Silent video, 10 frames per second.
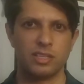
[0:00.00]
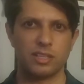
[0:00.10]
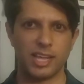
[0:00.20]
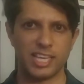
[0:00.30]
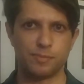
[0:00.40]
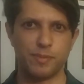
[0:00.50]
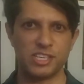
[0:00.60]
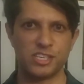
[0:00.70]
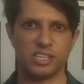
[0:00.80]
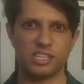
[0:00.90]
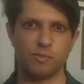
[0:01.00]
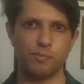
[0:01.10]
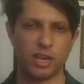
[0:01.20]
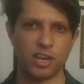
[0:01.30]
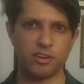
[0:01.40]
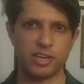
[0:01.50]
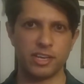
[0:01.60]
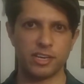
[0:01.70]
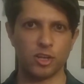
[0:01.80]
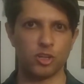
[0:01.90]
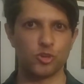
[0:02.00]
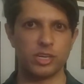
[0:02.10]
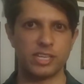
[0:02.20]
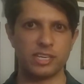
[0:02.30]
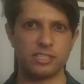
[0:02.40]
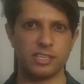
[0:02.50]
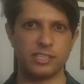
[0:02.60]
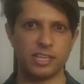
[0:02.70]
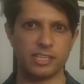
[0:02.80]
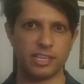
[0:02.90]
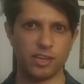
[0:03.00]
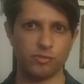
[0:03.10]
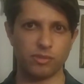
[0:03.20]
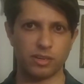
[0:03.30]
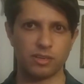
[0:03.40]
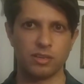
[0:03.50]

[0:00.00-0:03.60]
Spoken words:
The last patient is from Ballari and had also attended the Delhi gathering.